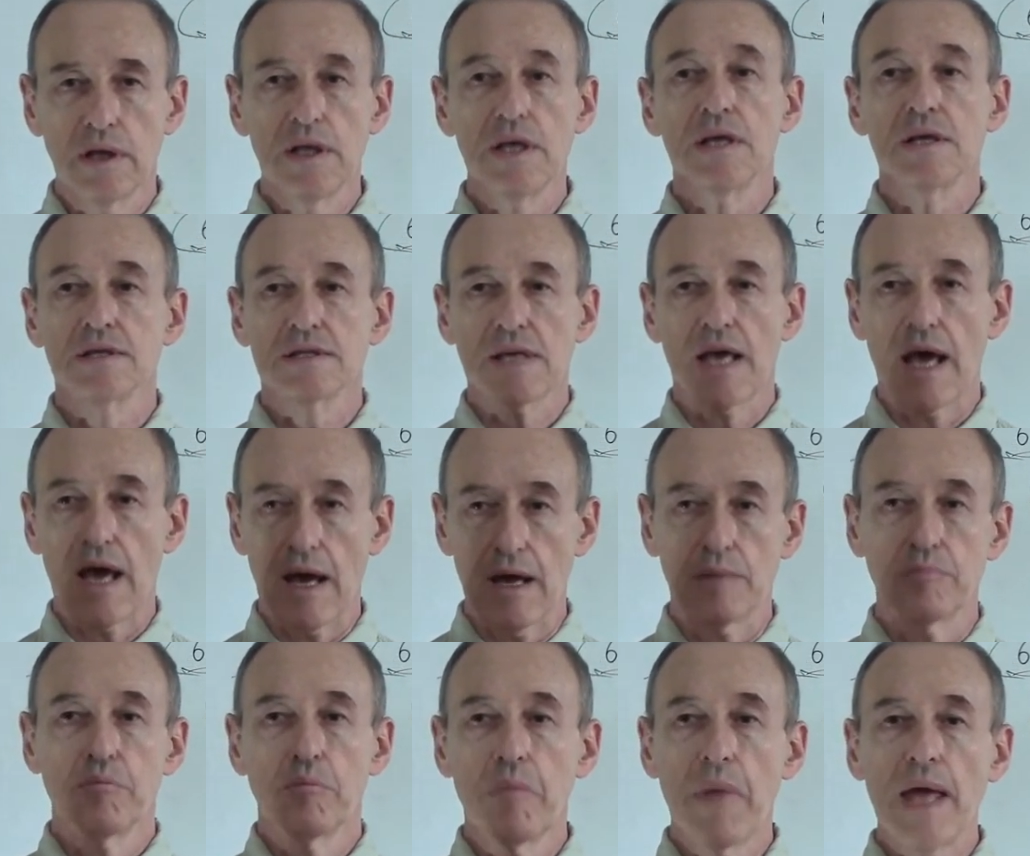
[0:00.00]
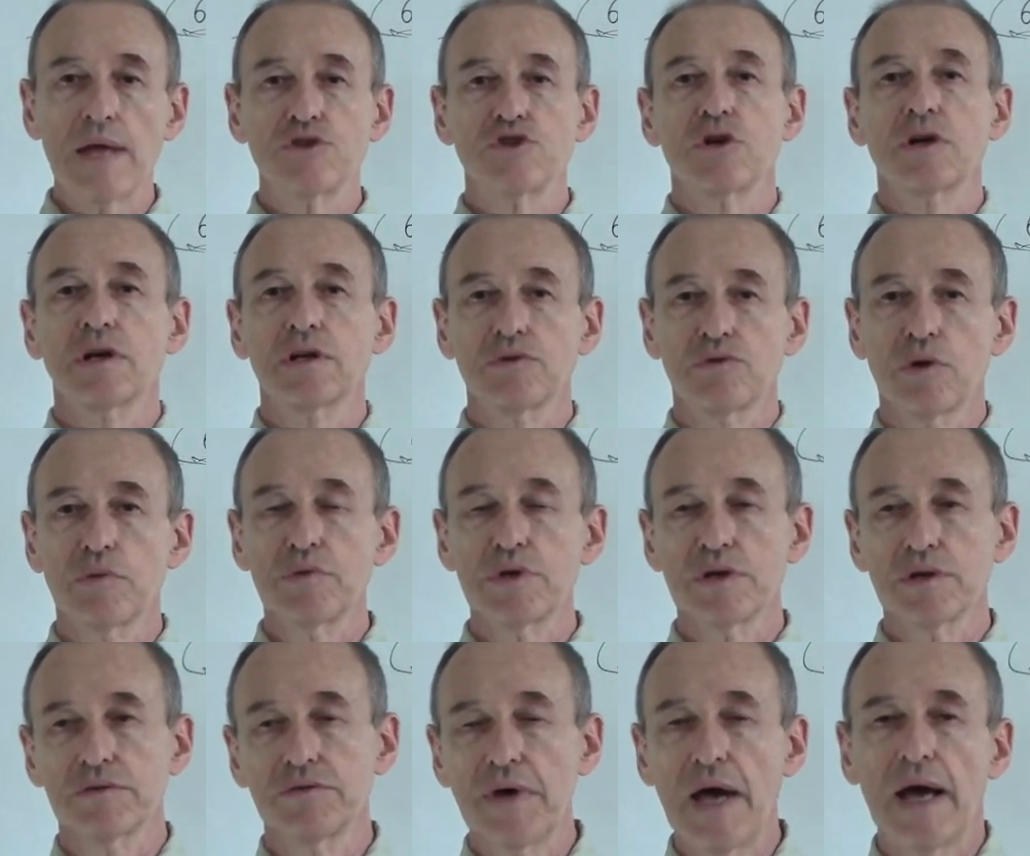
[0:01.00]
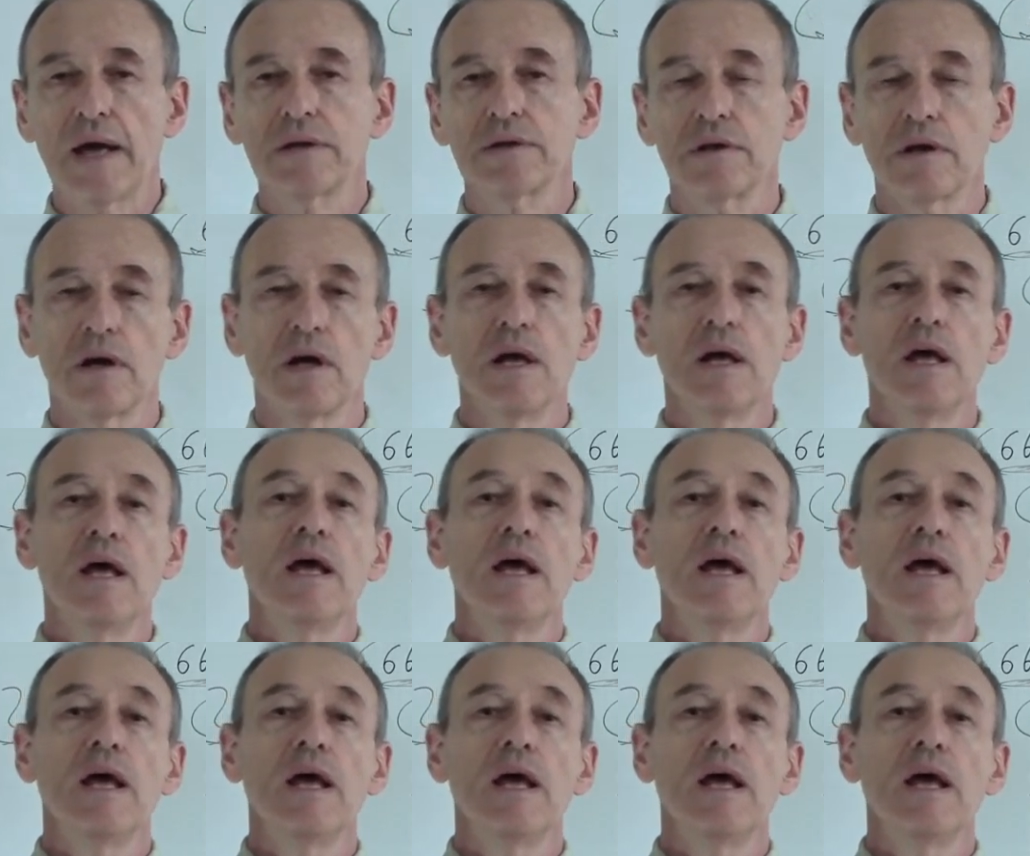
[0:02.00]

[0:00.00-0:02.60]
is a major contributing factor,